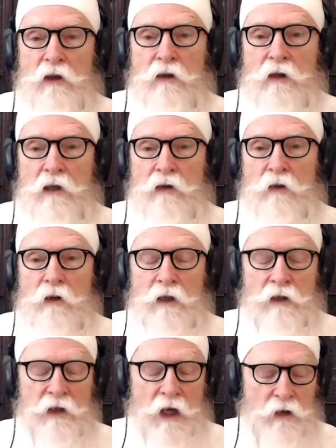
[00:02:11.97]
his
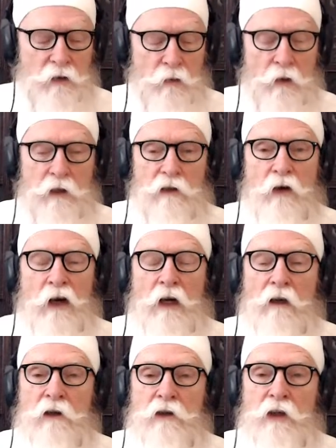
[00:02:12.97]
organization, works very
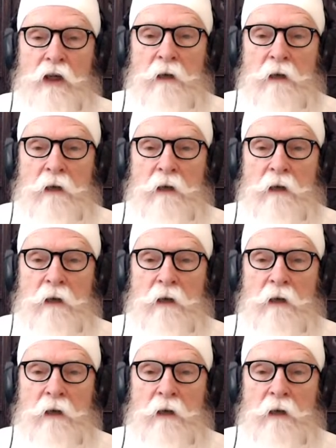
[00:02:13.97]
closely